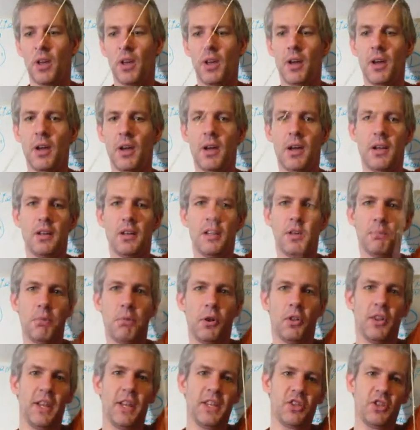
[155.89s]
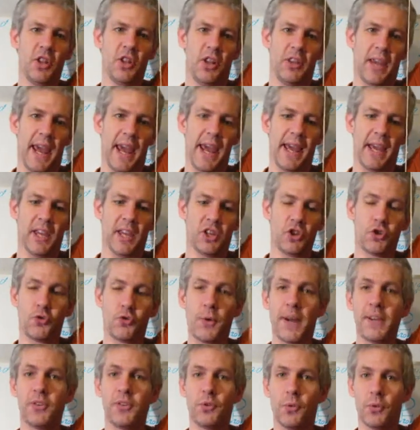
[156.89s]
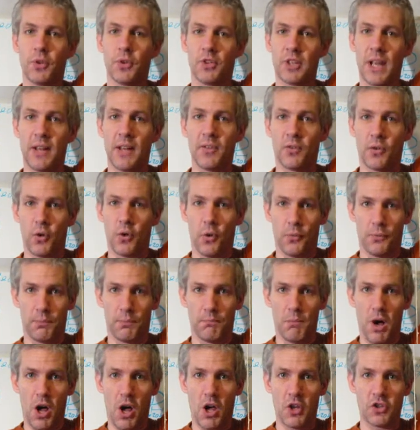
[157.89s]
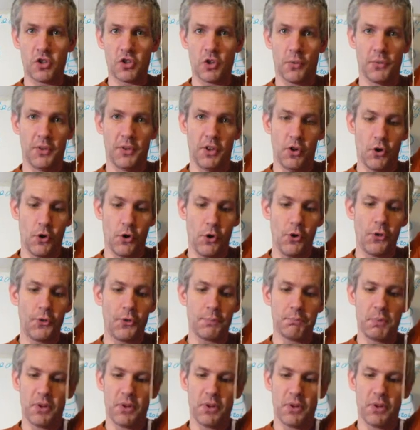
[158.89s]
the bottle is not hanging straight to the center of mass of the Earth,